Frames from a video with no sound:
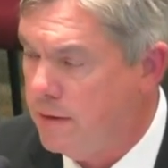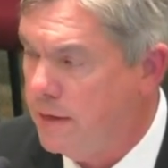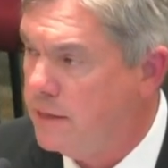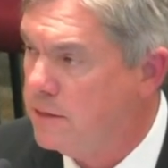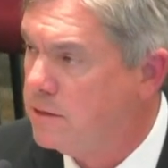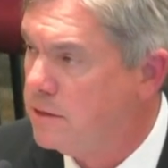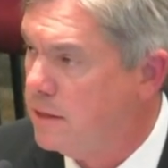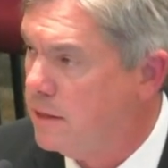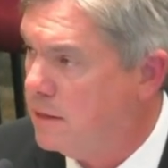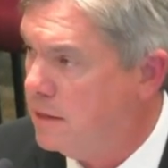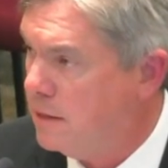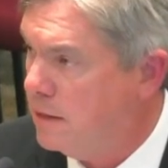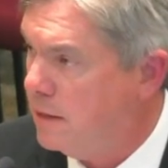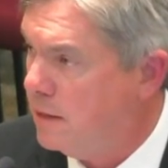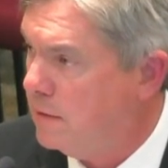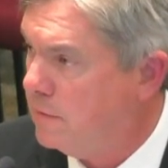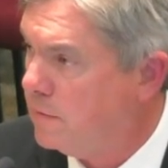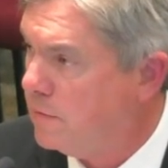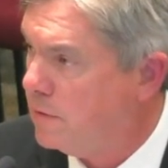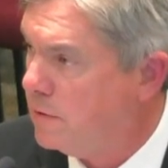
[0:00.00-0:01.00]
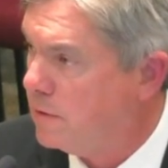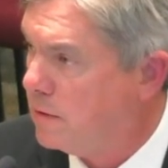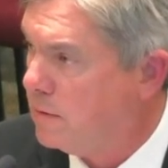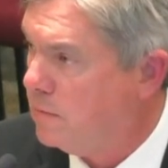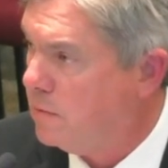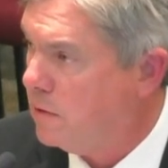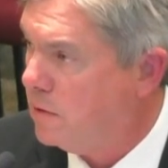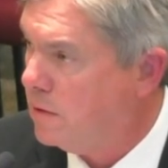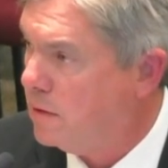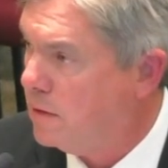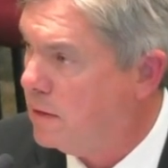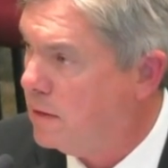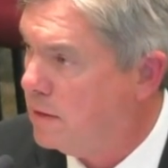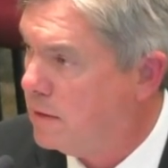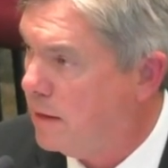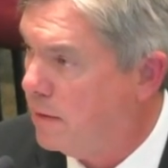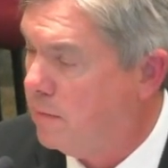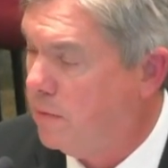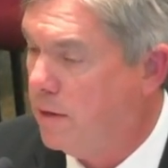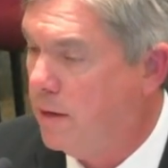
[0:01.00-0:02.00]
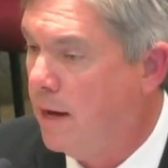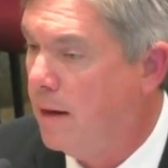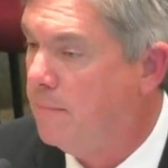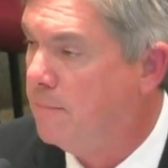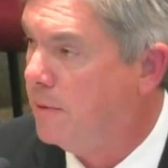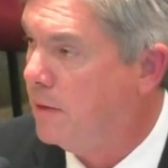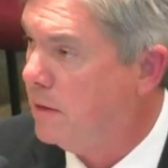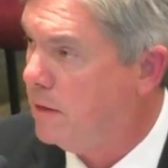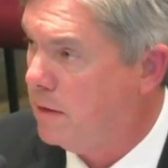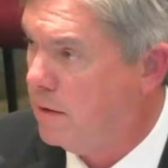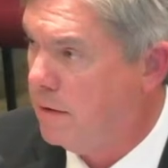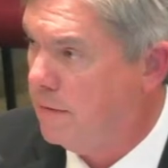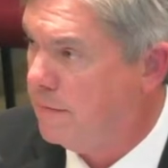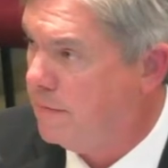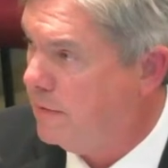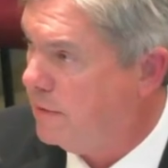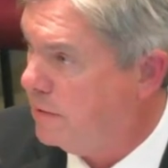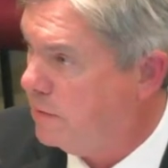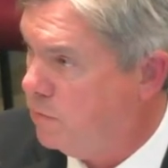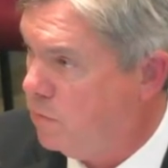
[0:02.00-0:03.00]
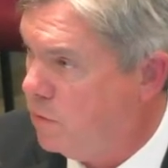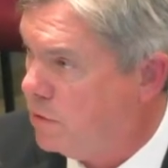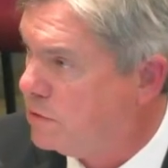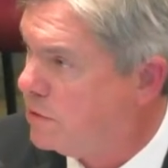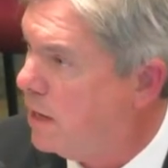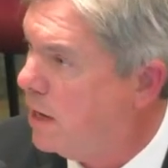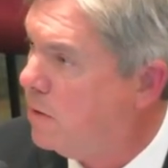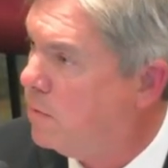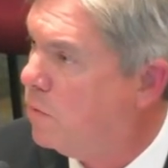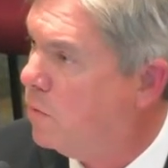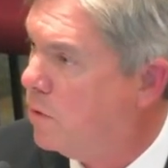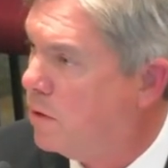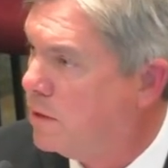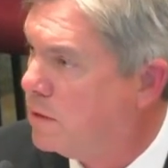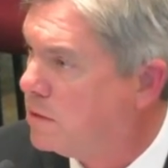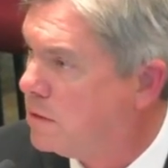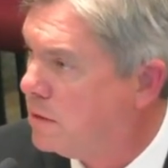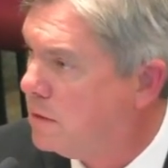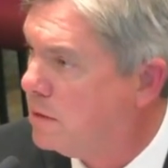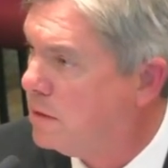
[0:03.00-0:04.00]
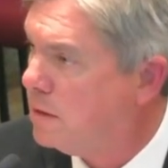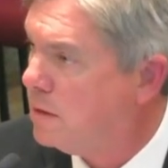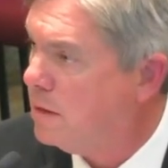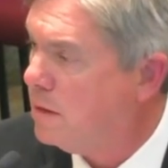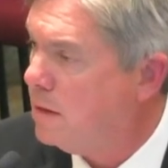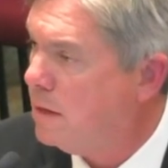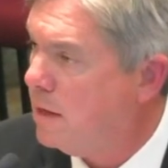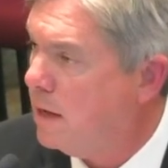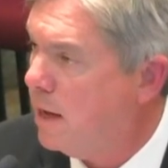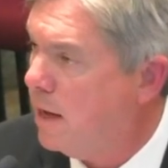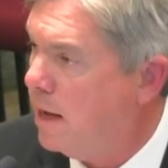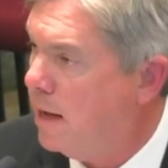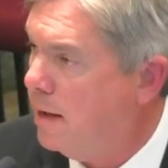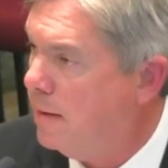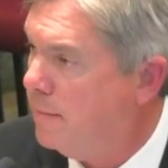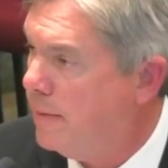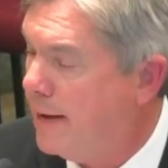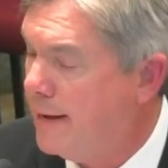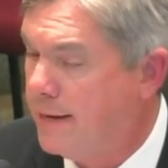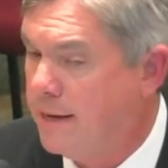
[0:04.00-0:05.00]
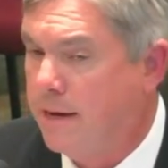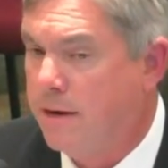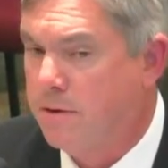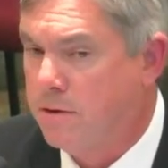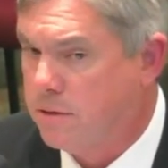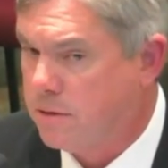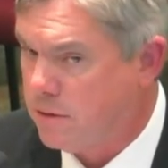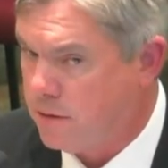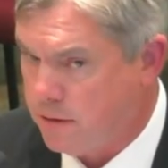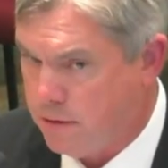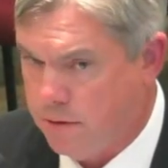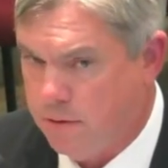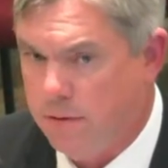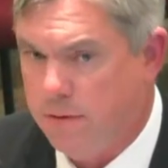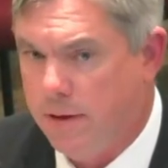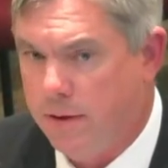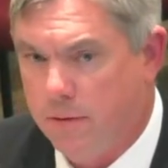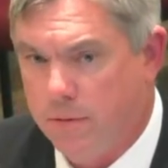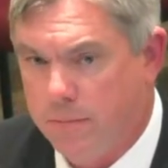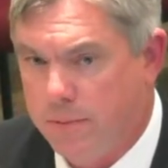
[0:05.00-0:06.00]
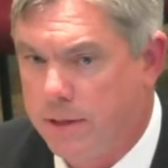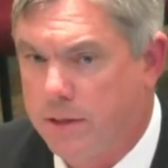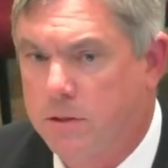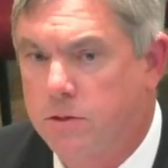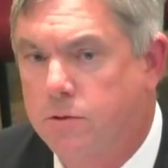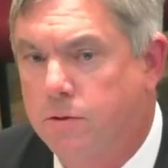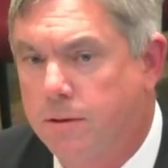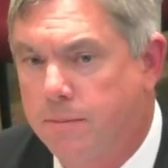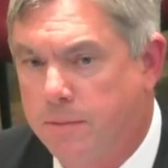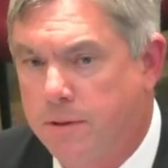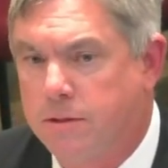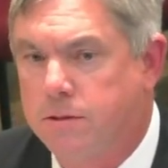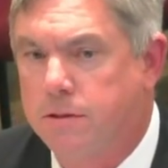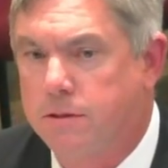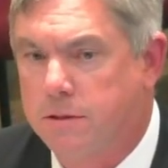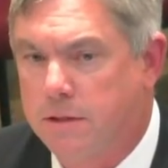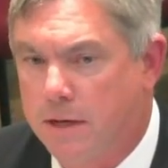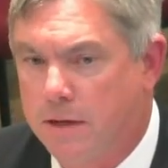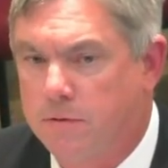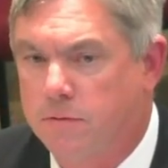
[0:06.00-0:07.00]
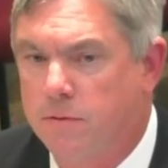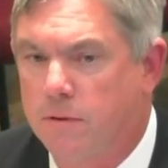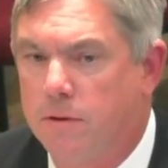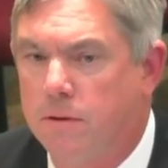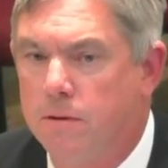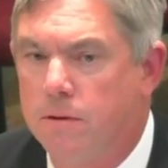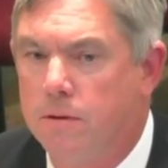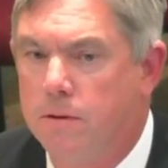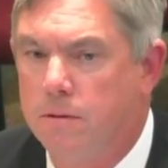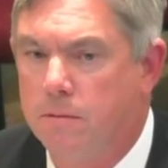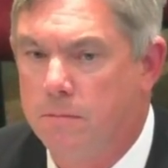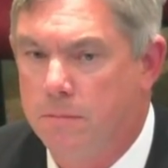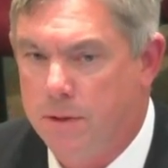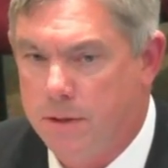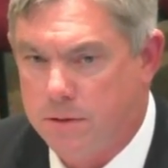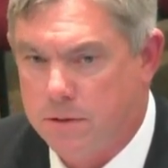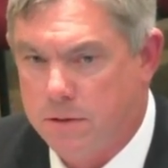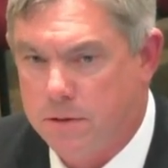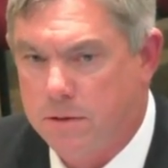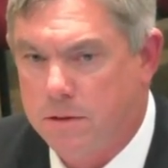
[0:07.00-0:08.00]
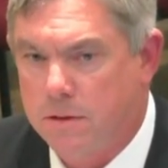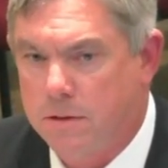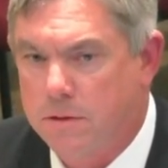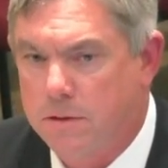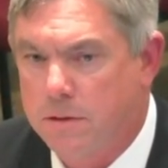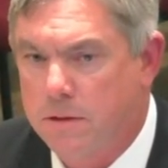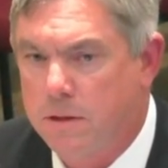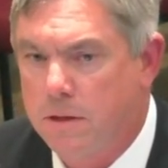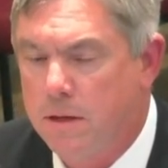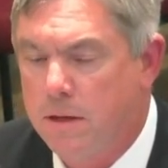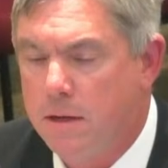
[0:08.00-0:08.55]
They see a need for the community. They would not be here if it was not warranted. I guarantee you they will be extremely successful businesses.